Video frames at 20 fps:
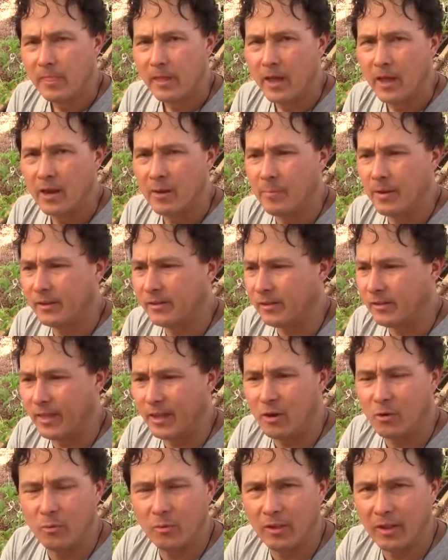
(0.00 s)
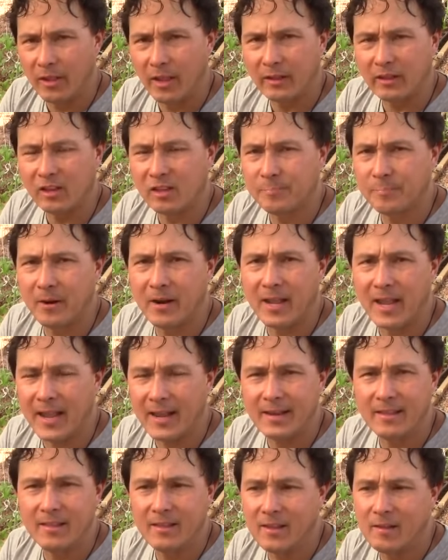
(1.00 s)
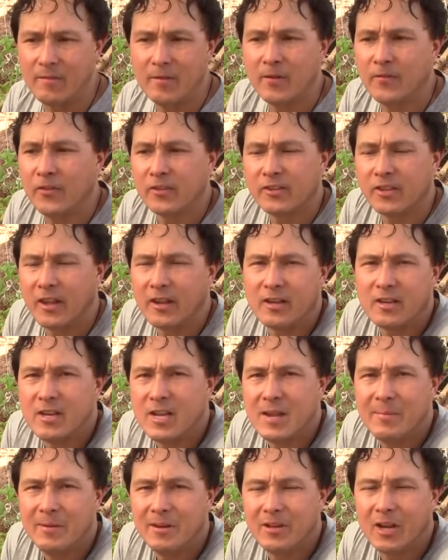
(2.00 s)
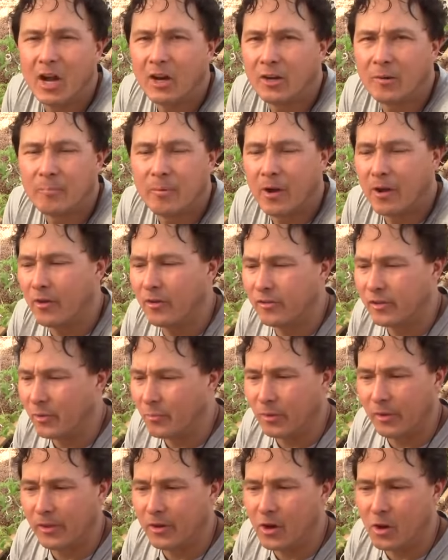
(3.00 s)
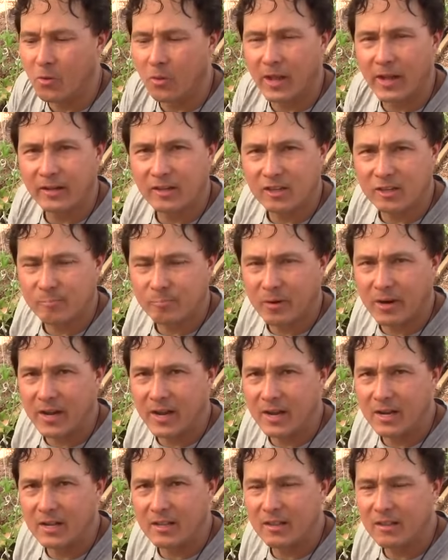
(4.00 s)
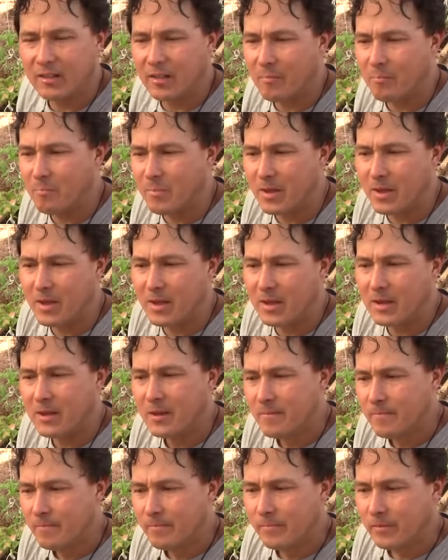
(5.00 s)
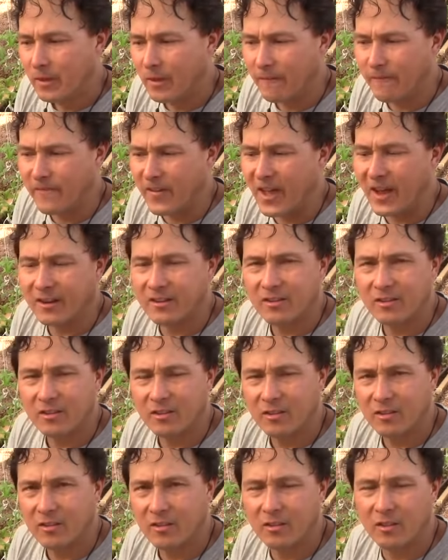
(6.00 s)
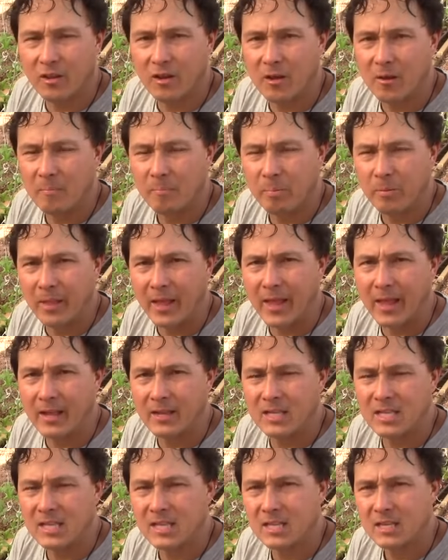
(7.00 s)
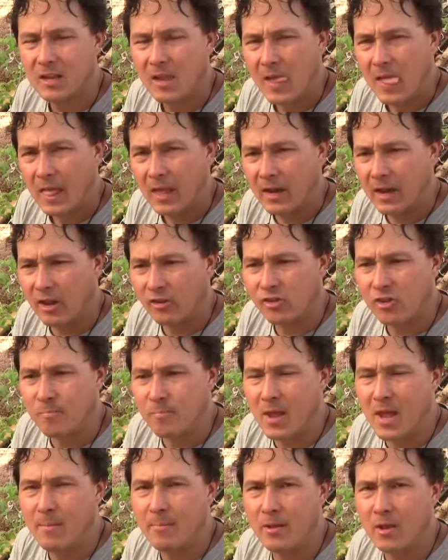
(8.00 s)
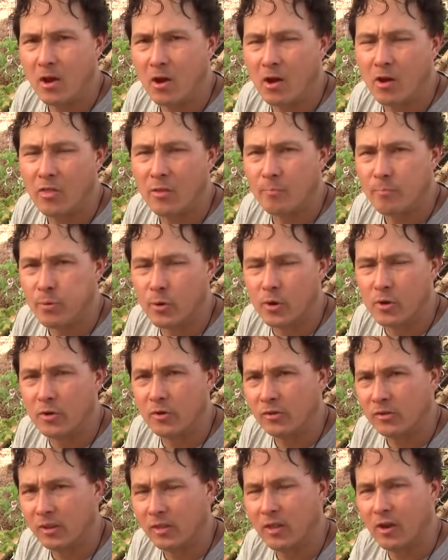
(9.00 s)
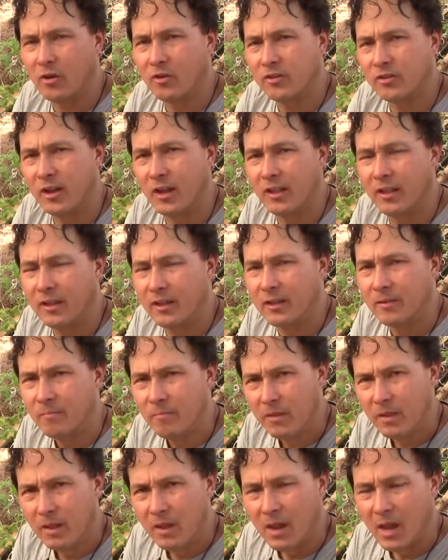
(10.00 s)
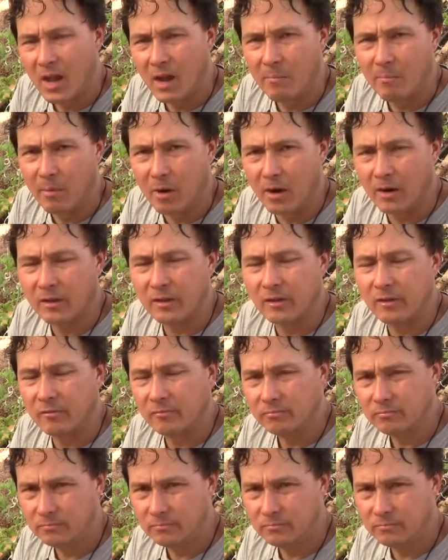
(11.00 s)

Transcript: And basically they don't really like to spray anything, even if it's like Neem and Dr. Bronner's. They really don't like to spray anything that may affect the plants and actually may be on the produce that they are selling at market.